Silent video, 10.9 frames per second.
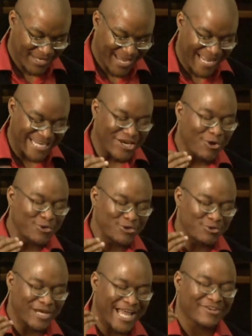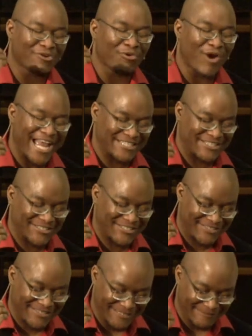and know you like
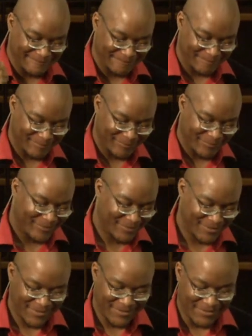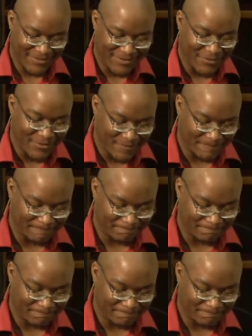Christ knew you.